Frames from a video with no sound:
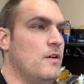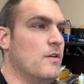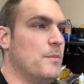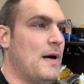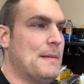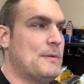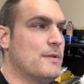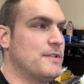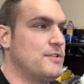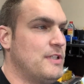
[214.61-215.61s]
or
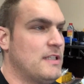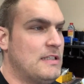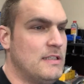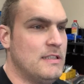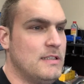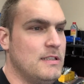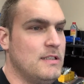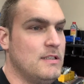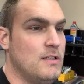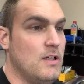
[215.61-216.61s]
popcorn chicken,
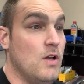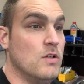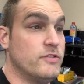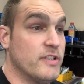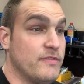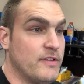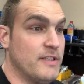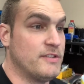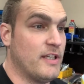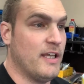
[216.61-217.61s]

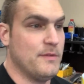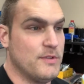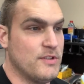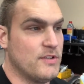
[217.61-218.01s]
Chick-fil-A sandwiches.